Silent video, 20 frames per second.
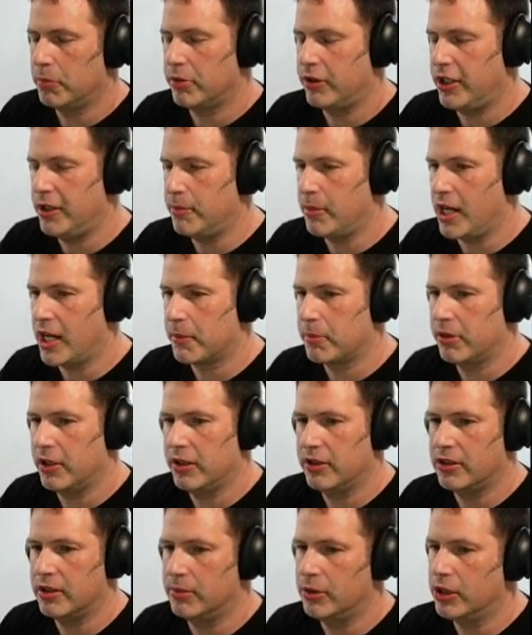our pre-mac
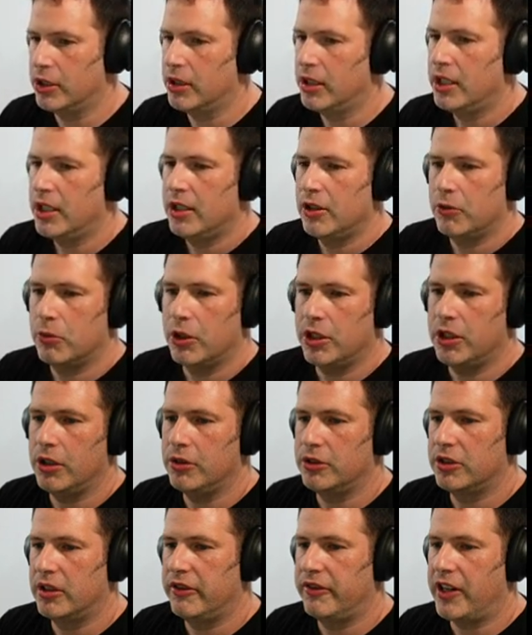principle, we're
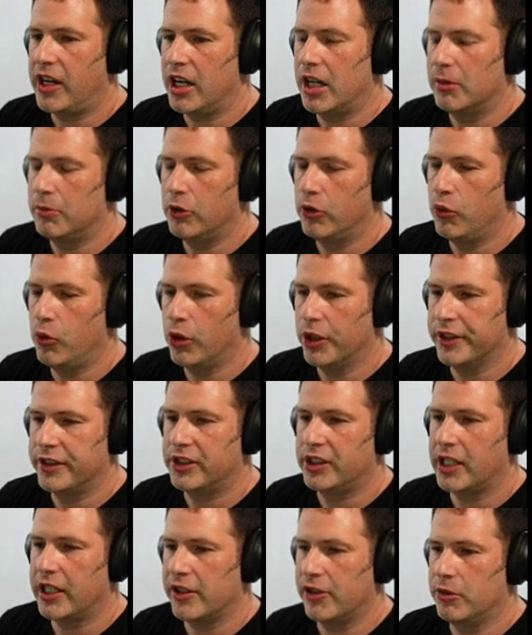using a variable reward
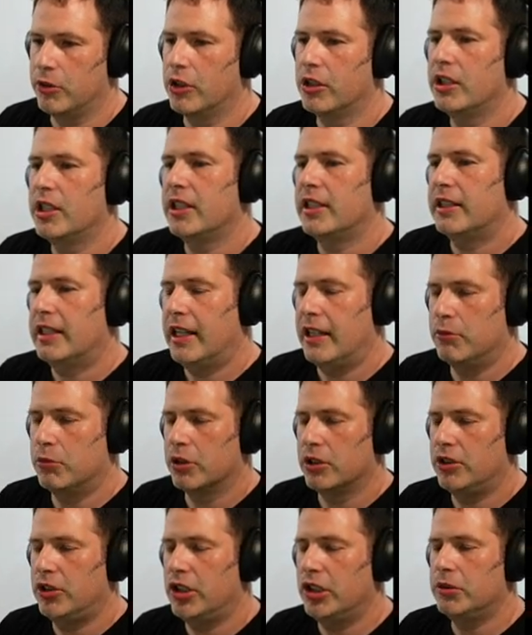schedule, and
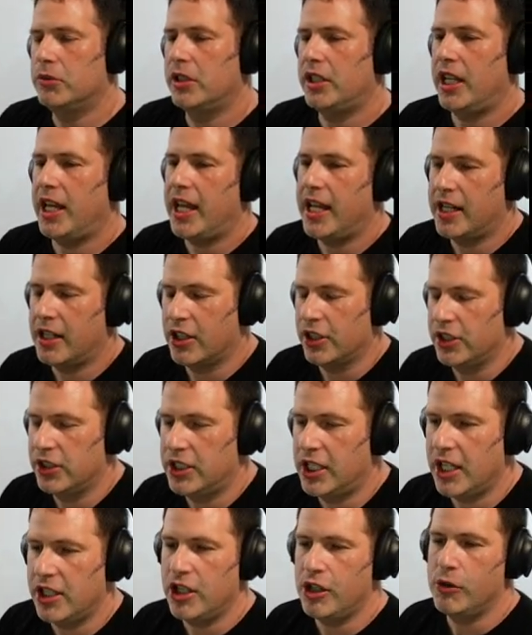we're doing a
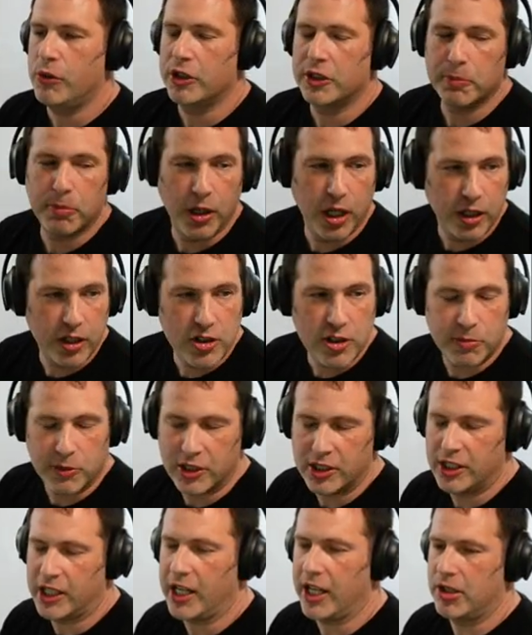continuous
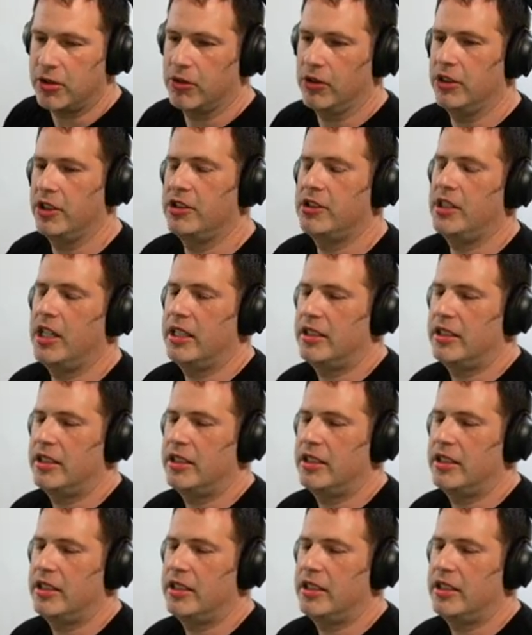punishment schedule. Doesn't